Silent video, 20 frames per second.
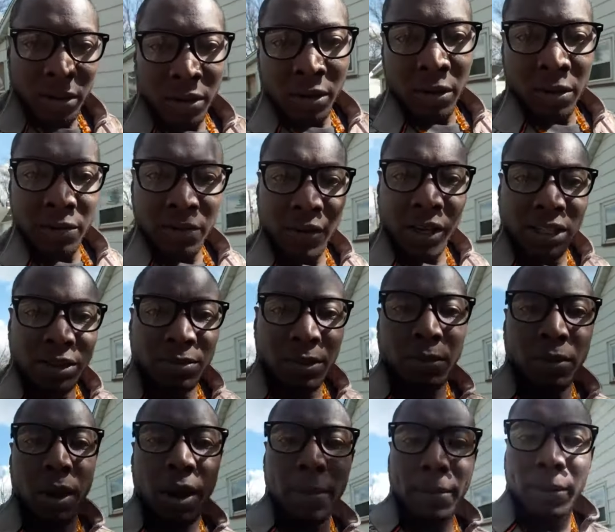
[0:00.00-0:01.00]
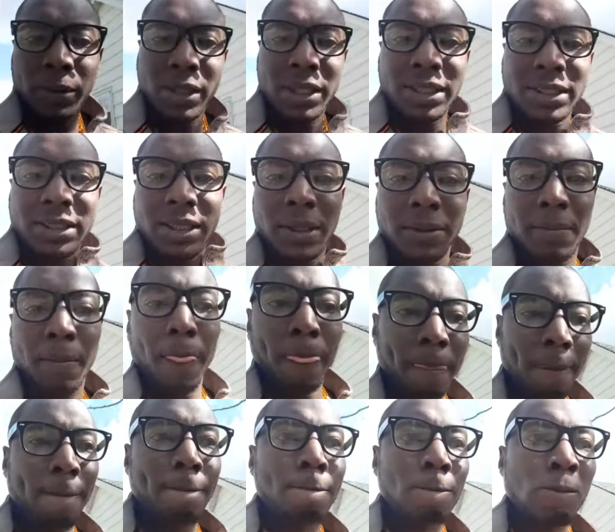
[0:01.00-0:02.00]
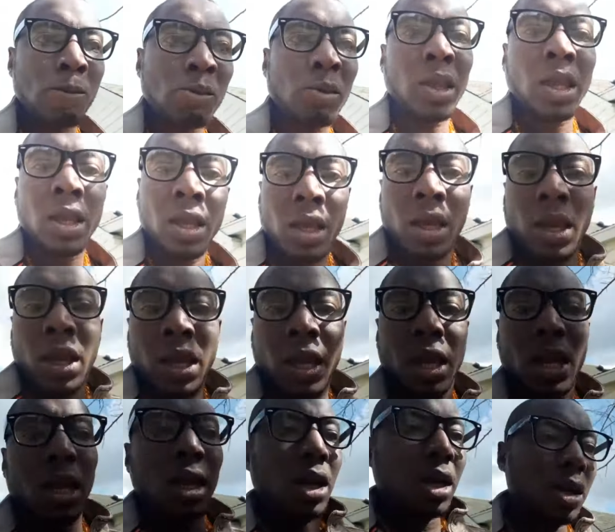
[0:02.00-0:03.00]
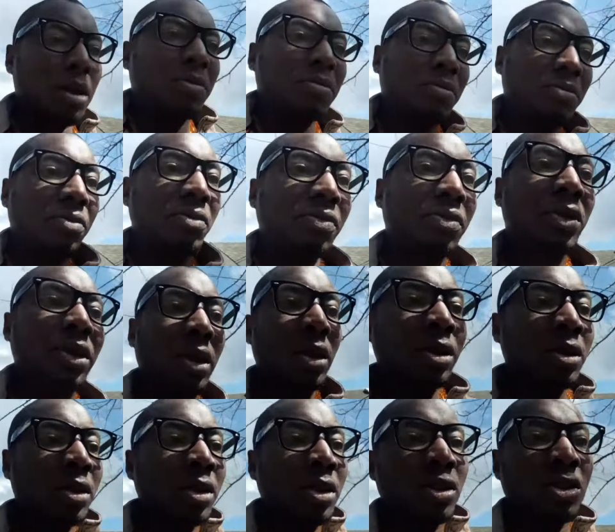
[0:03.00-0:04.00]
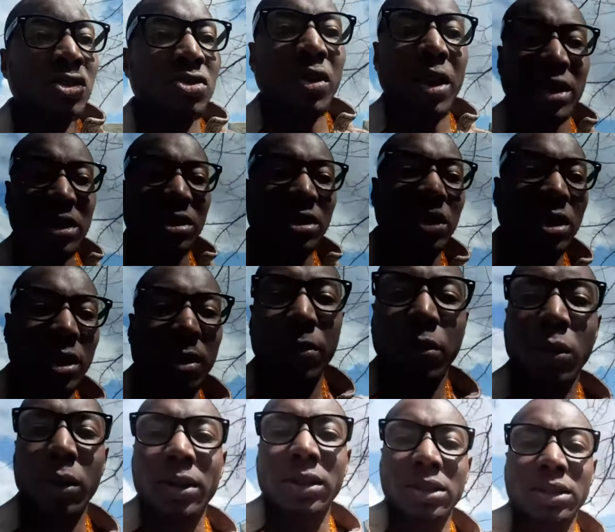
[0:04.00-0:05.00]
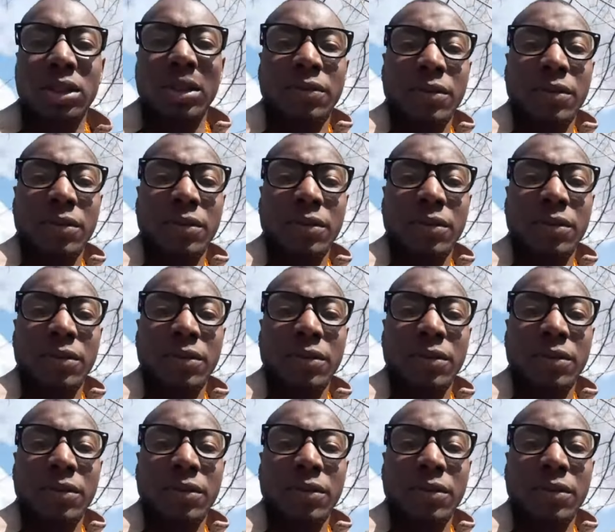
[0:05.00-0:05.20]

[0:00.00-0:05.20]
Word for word: investment properties, and stressing the importance of